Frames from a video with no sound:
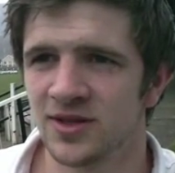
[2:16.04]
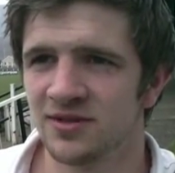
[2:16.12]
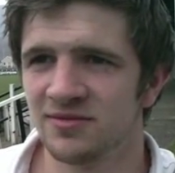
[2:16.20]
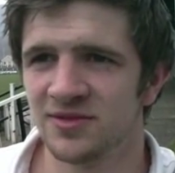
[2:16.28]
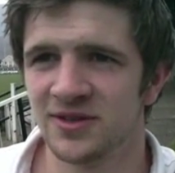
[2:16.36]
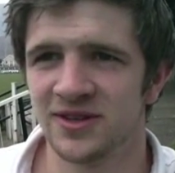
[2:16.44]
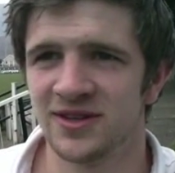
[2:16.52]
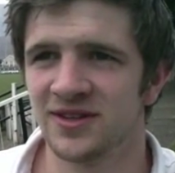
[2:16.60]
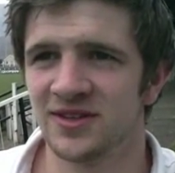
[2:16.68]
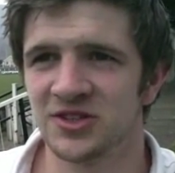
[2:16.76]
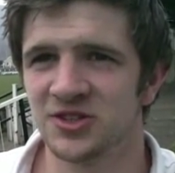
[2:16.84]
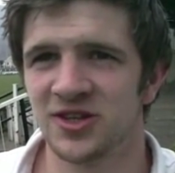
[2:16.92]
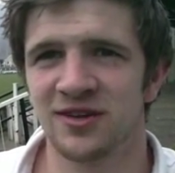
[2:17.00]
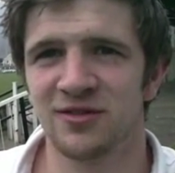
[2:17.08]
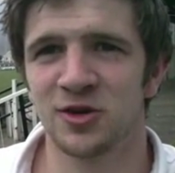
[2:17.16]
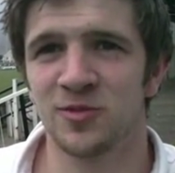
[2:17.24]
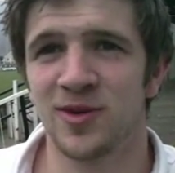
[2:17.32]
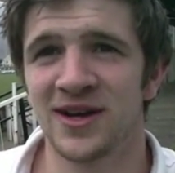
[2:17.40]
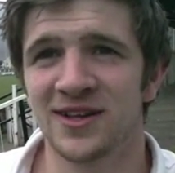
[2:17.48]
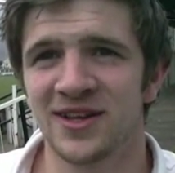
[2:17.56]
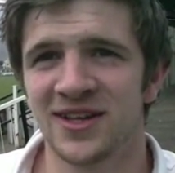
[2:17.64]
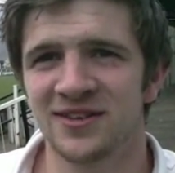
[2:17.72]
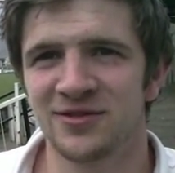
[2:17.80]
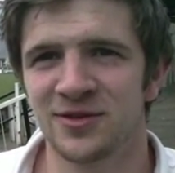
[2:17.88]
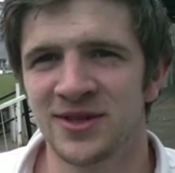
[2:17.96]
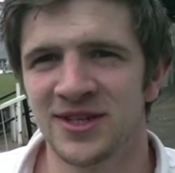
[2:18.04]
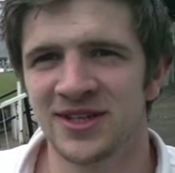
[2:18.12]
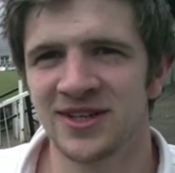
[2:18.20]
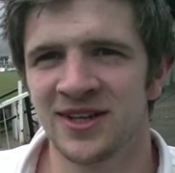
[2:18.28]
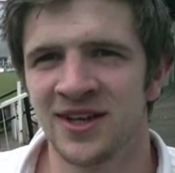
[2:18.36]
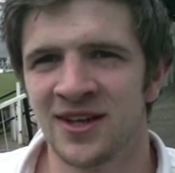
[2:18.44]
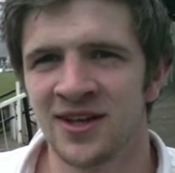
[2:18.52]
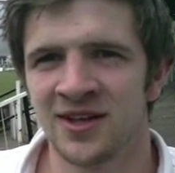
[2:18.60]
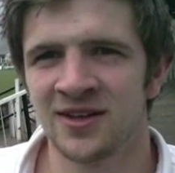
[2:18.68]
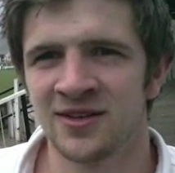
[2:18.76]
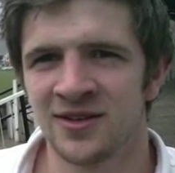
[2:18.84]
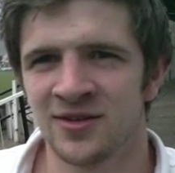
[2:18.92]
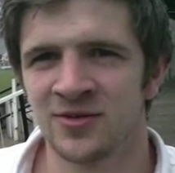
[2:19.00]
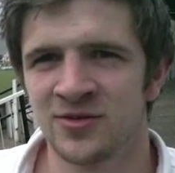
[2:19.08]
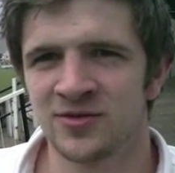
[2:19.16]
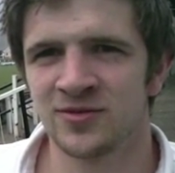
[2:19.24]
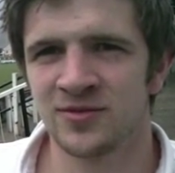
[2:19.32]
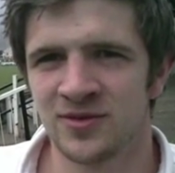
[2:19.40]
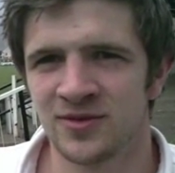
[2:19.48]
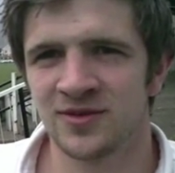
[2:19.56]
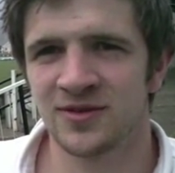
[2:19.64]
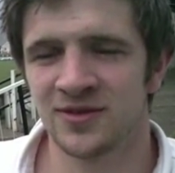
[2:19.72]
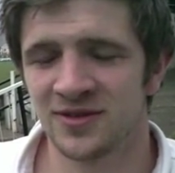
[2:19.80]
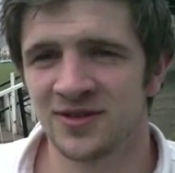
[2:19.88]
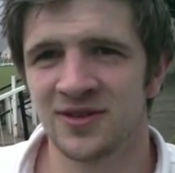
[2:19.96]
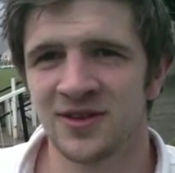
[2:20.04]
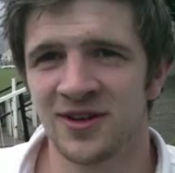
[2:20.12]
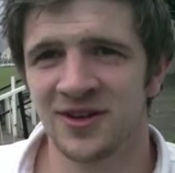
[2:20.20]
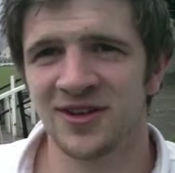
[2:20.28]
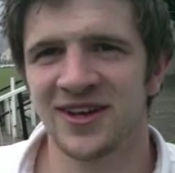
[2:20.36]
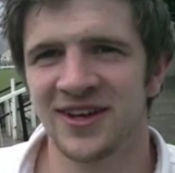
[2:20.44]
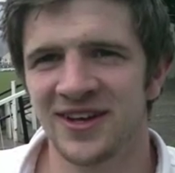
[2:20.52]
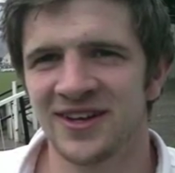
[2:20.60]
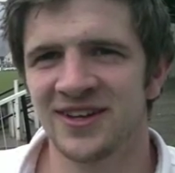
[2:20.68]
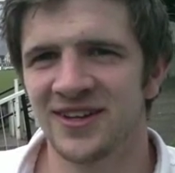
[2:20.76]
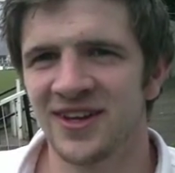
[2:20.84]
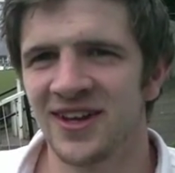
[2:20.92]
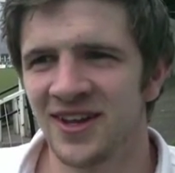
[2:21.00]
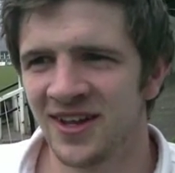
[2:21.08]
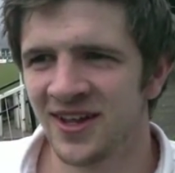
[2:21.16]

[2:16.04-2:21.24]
and just never looked back then for me. And that was it. Fell in love with the oval ball instead of the round ball.